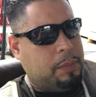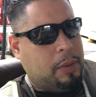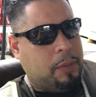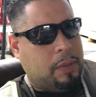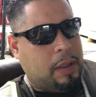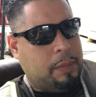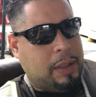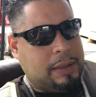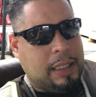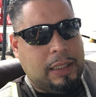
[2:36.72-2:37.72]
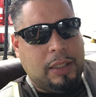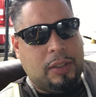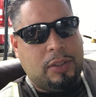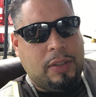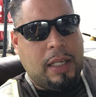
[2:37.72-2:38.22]
But I'm not telling you
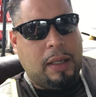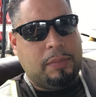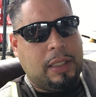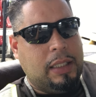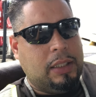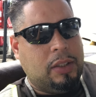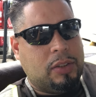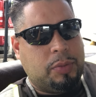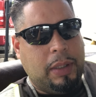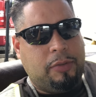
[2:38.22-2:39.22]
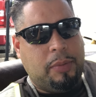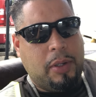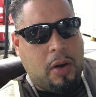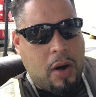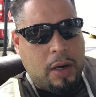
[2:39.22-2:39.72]
to do that. I'm telling you to speak from
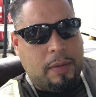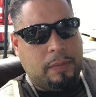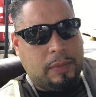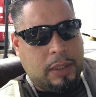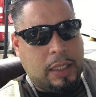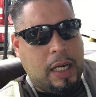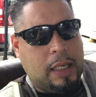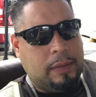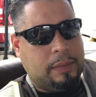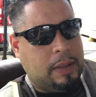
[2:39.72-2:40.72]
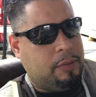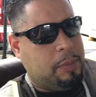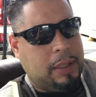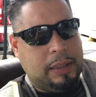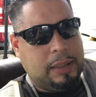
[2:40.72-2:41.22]
your heart to God.
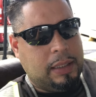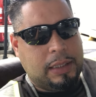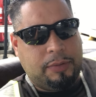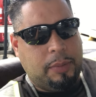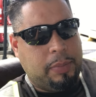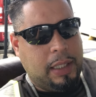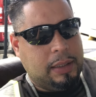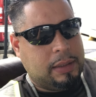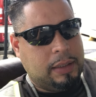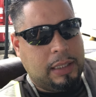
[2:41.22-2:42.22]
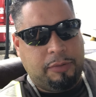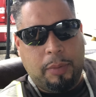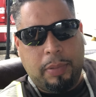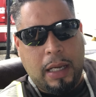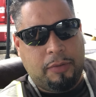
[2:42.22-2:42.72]
Everybody's in a different place, in a
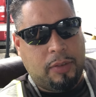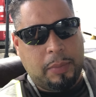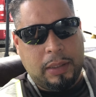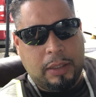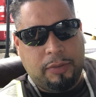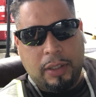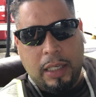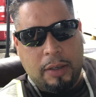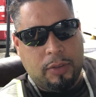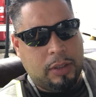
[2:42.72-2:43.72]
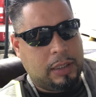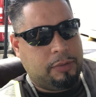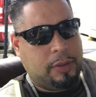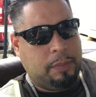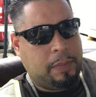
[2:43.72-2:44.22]
different platform, a different level, a
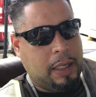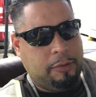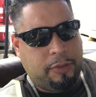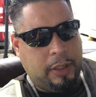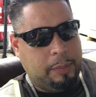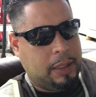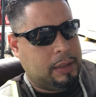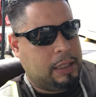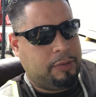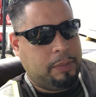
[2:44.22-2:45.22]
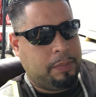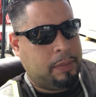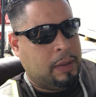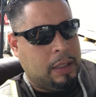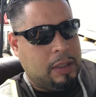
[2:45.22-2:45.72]
different mind frame, and a different...
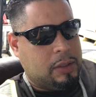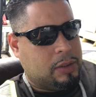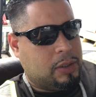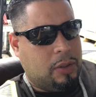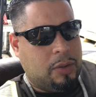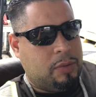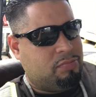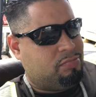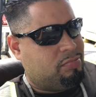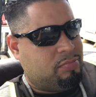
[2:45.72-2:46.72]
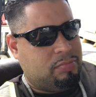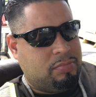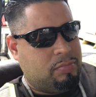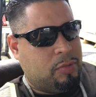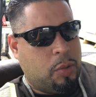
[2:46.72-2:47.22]
So
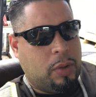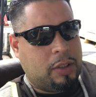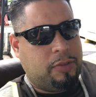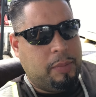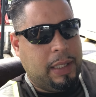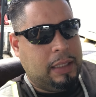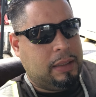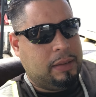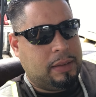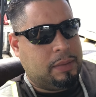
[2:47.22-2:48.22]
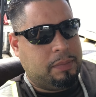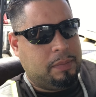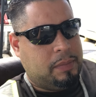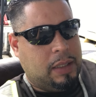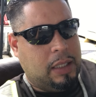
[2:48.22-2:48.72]
what worked for me is,
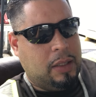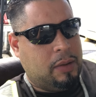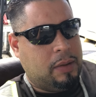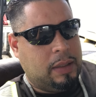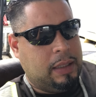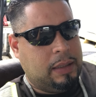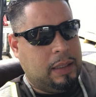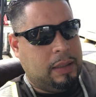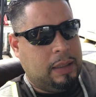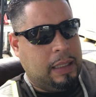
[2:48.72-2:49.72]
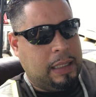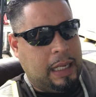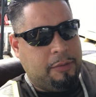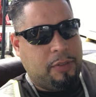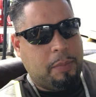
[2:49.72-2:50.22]
you know, it
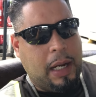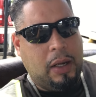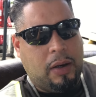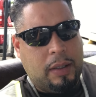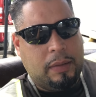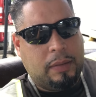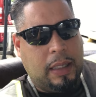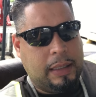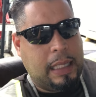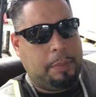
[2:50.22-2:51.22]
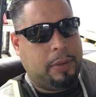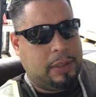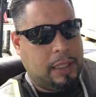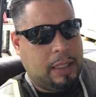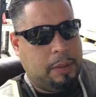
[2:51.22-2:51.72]
came from my heart at that
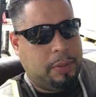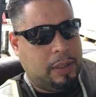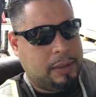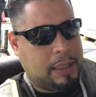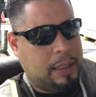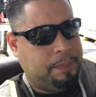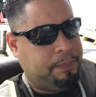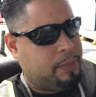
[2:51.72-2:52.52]
particular point in time.